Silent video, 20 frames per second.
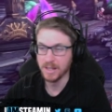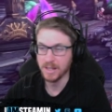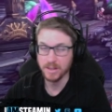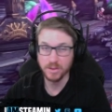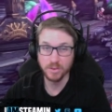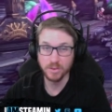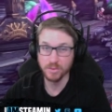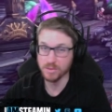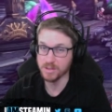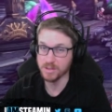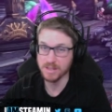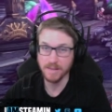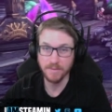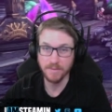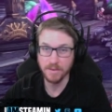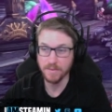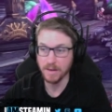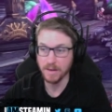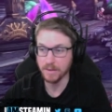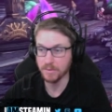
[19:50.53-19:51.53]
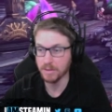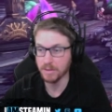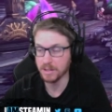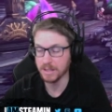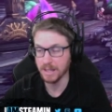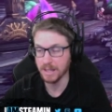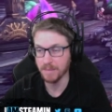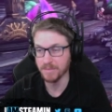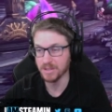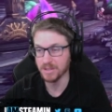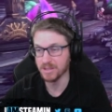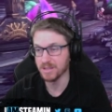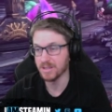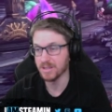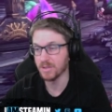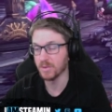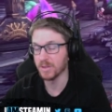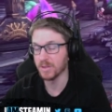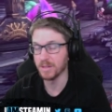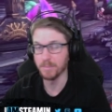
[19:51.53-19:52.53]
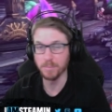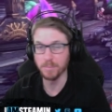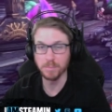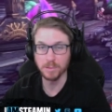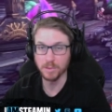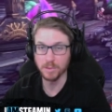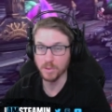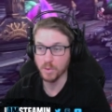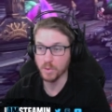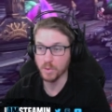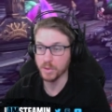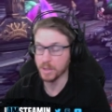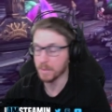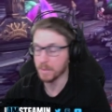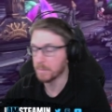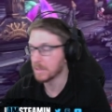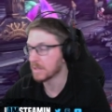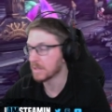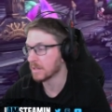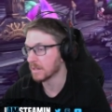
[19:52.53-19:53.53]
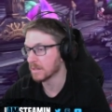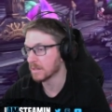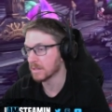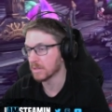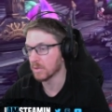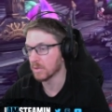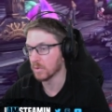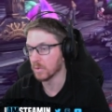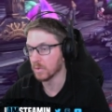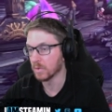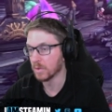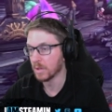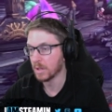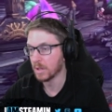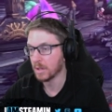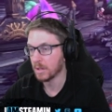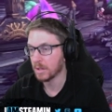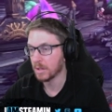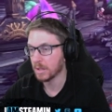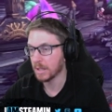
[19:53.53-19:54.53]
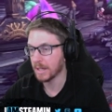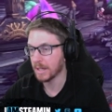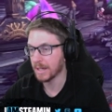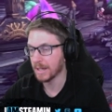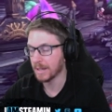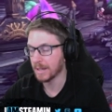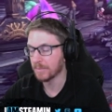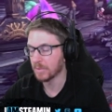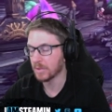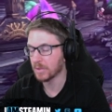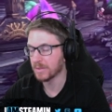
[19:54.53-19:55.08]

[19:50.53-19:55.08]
two seventy-five crit damage is still going to blow you to pieces. So yeah, I'm not